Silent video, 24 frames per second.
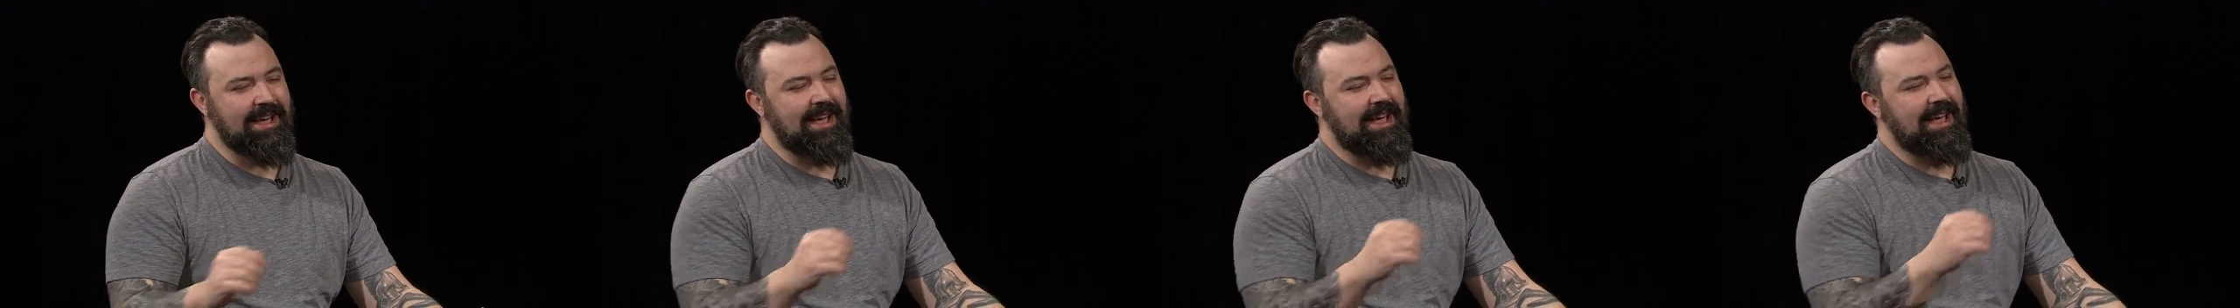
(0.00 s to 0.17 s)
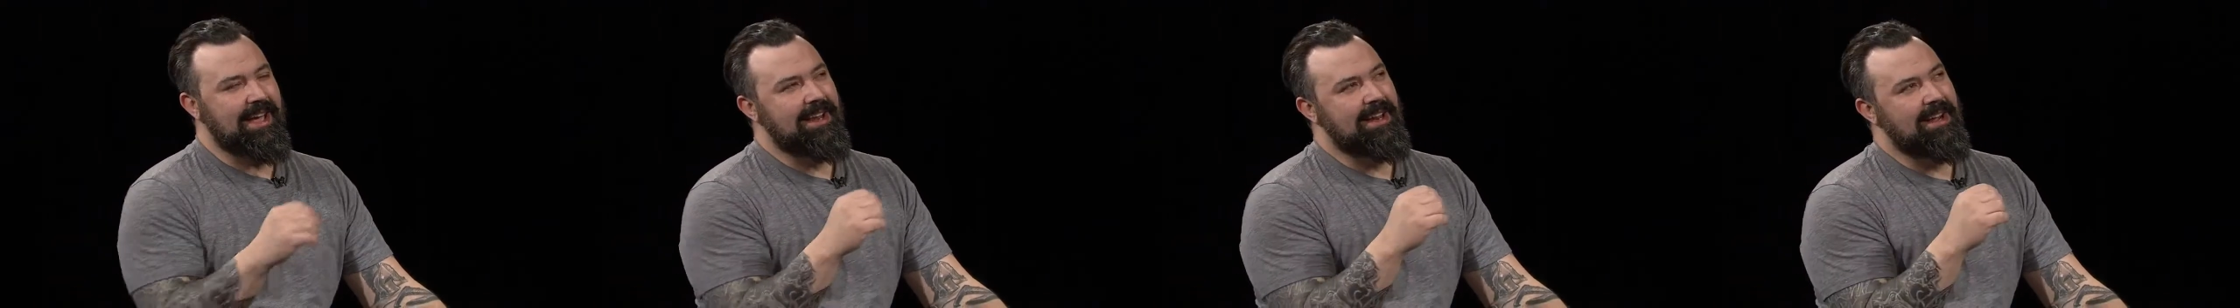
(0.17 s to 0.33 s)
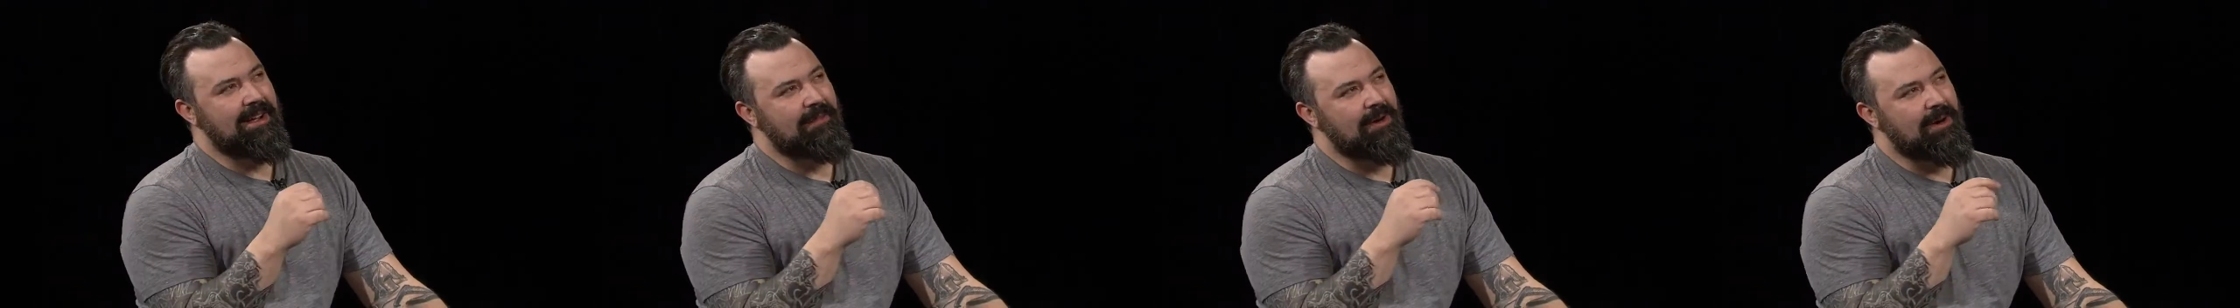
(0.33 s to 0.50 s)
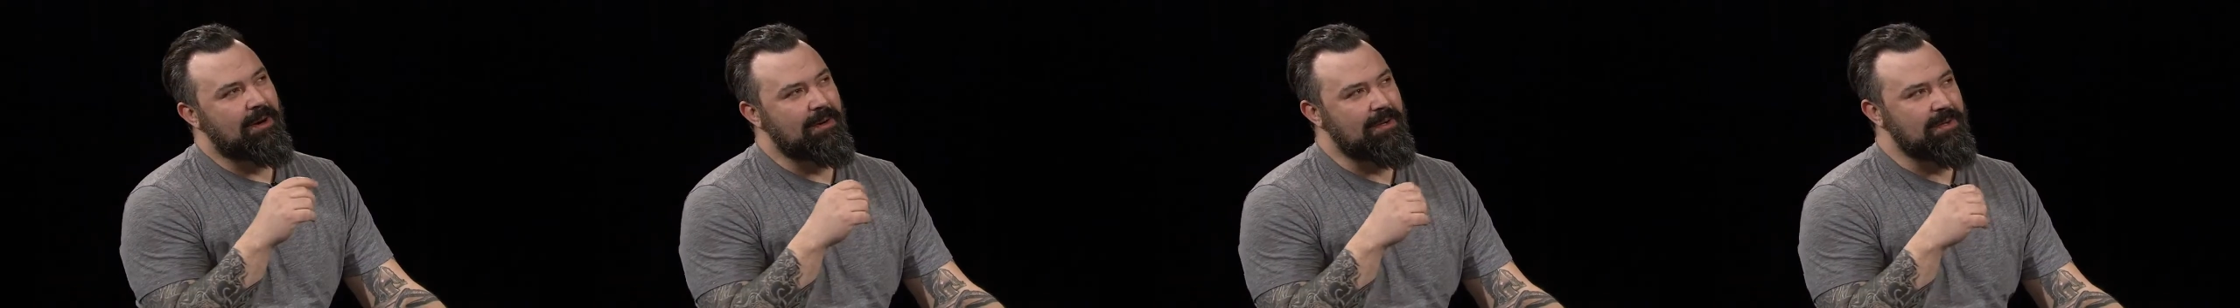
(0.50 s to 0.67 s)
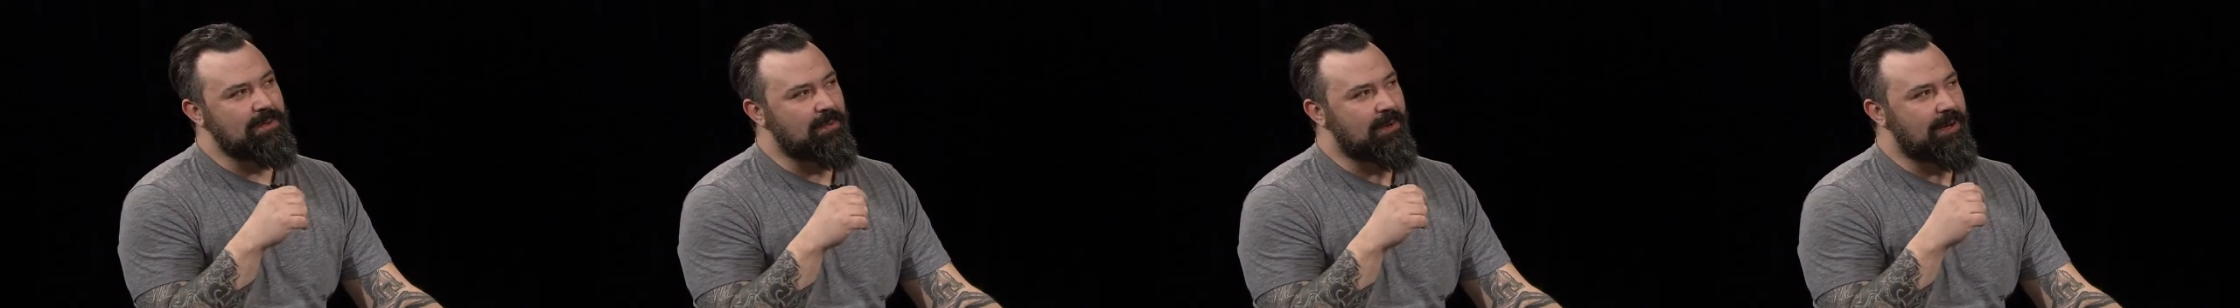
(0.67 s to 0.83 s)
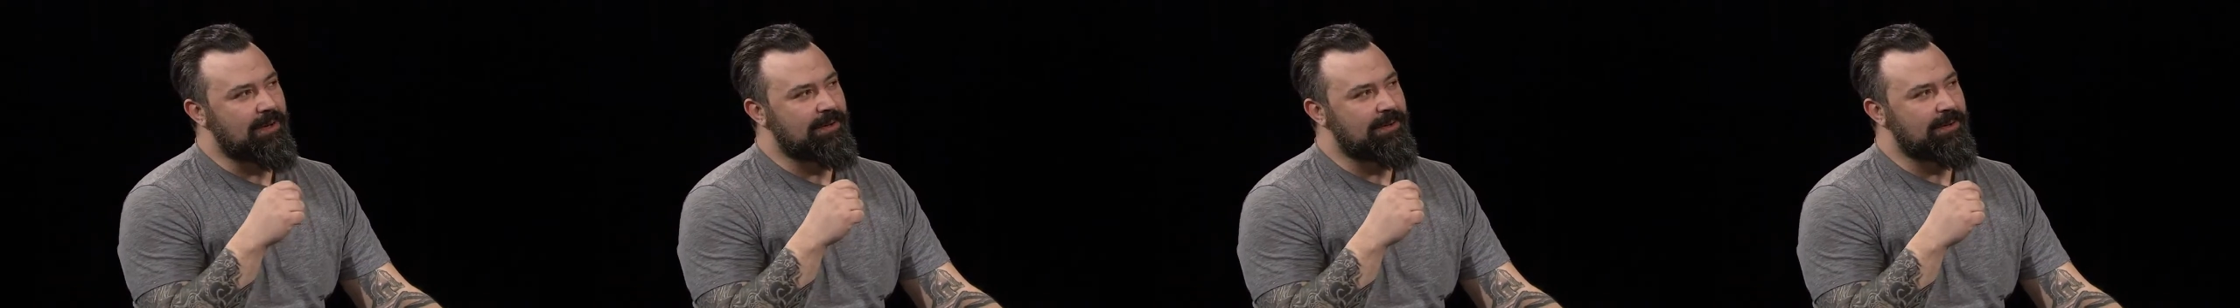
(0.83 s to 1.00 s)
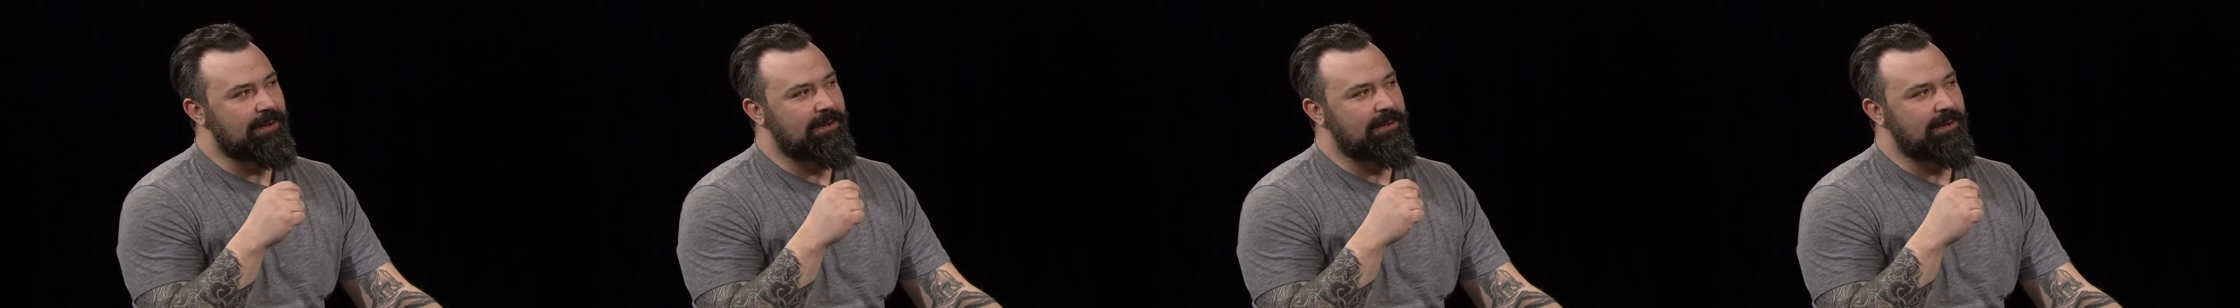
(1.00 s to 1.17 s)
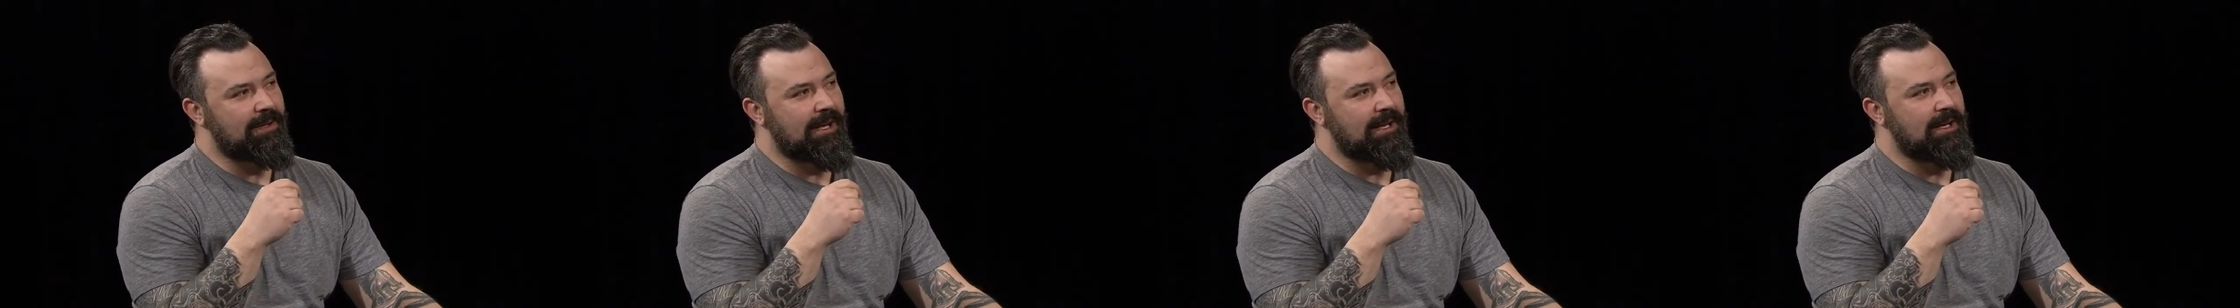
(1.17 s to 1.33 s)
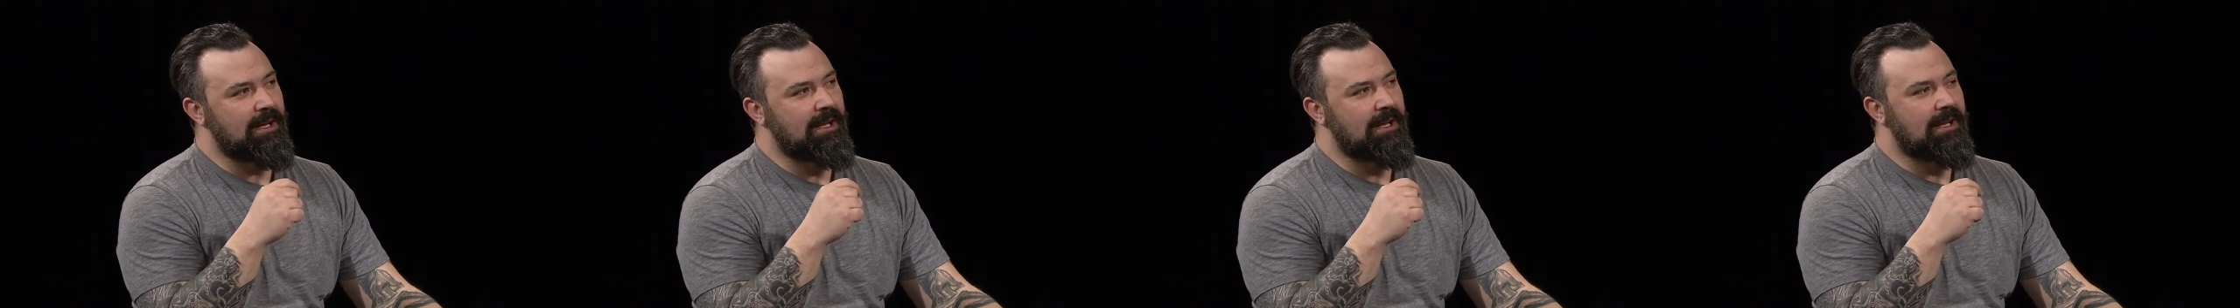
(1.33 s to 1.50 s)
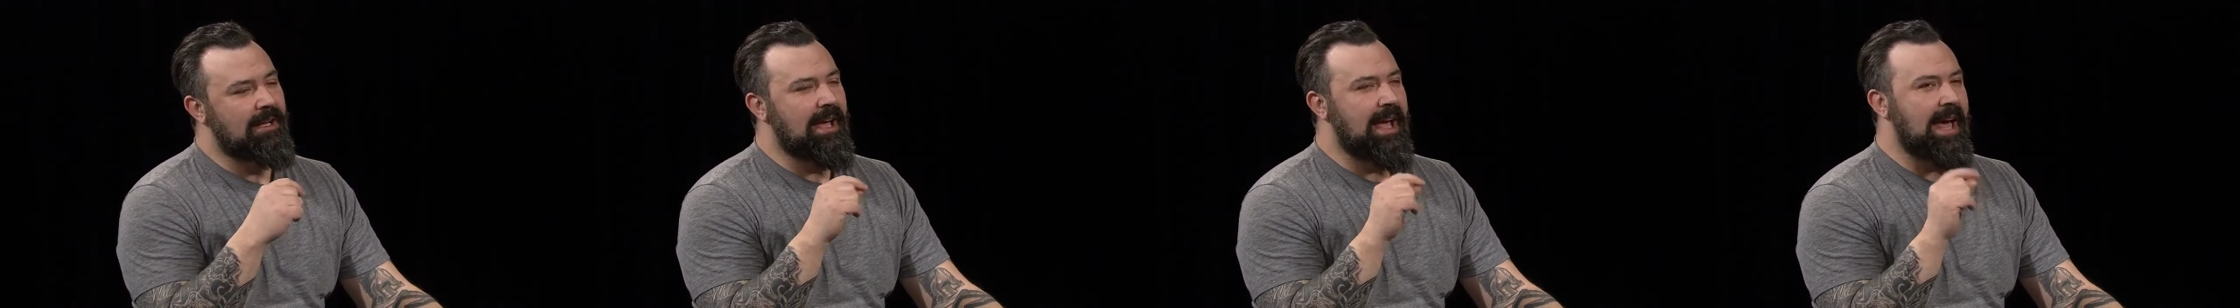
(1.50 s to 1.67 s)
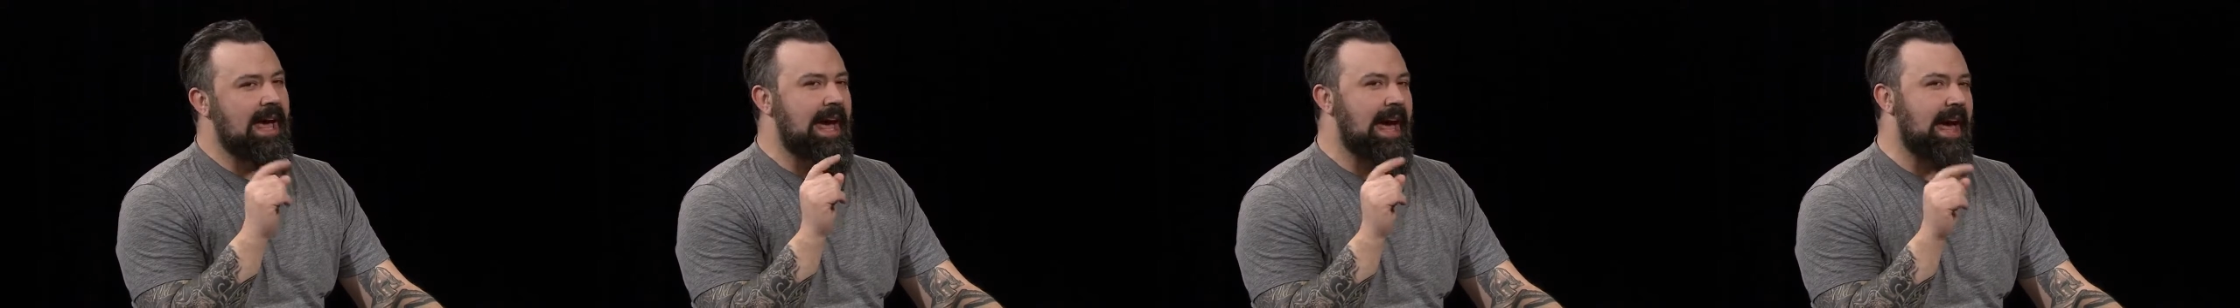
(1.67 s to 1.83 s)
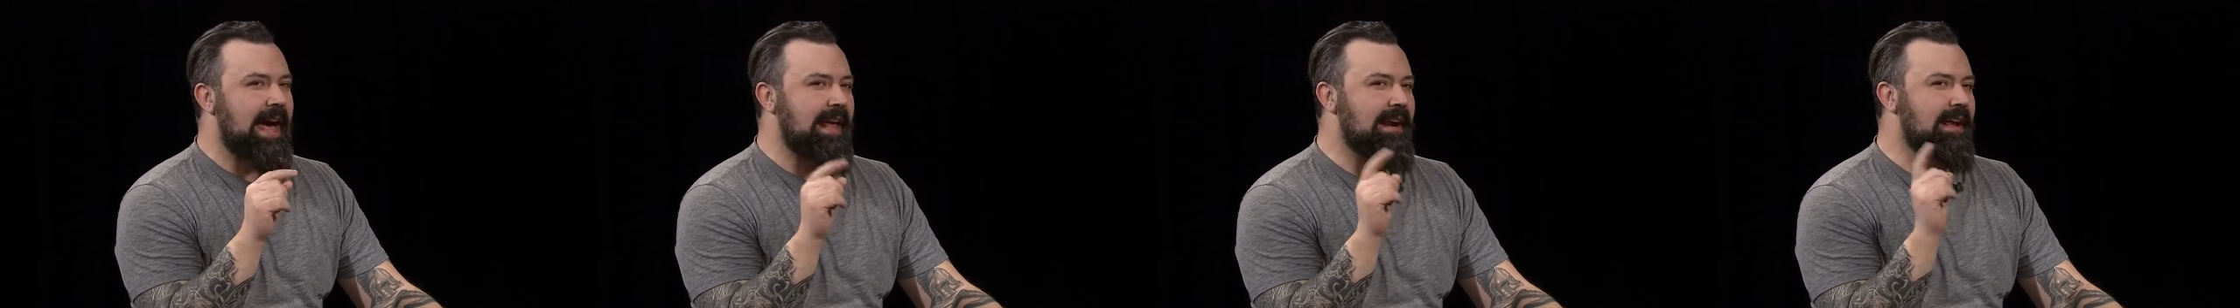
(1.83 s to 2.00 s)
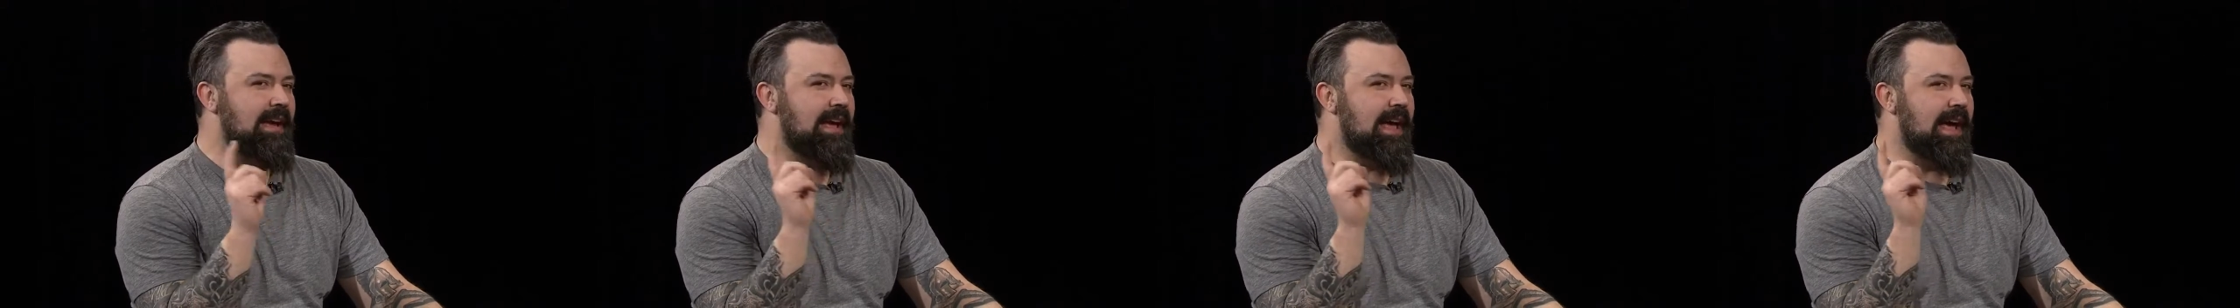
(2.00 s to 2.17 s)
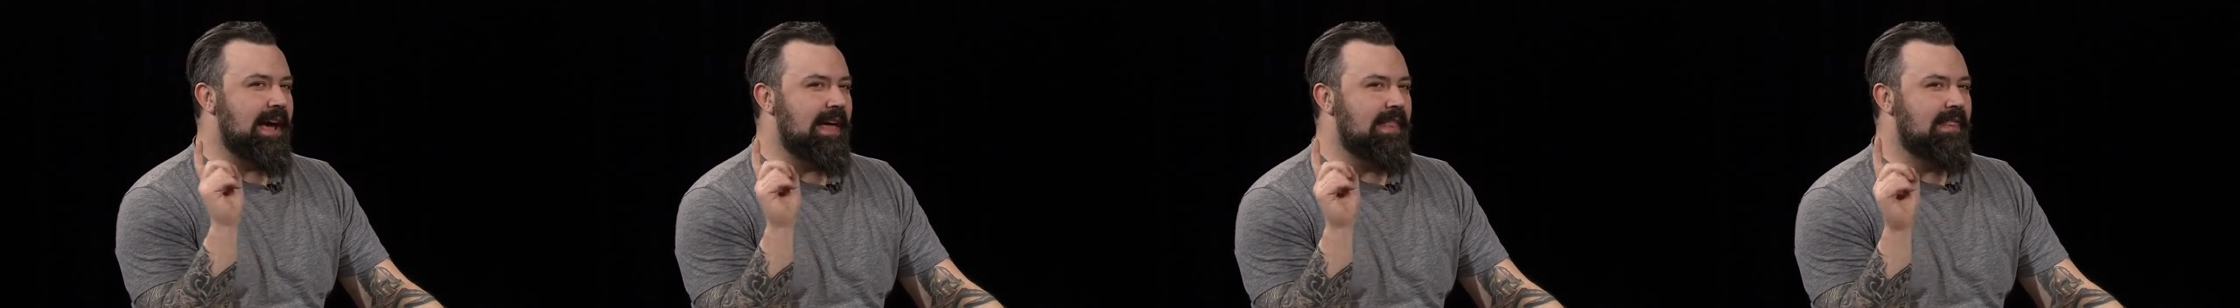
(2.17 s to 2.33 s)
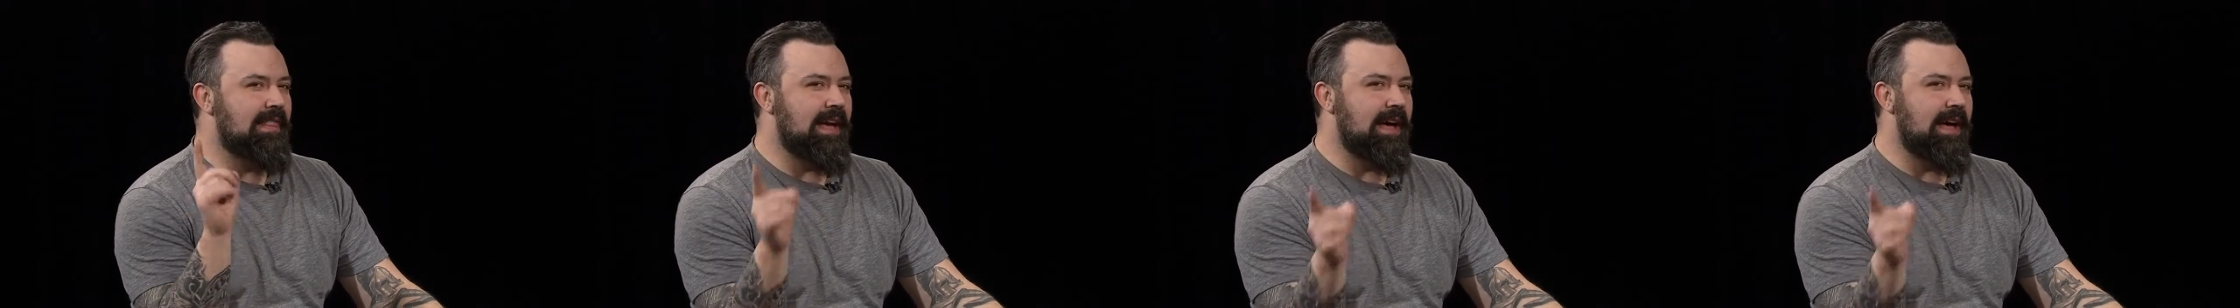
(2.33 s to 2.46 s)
And I've always wondered, had I had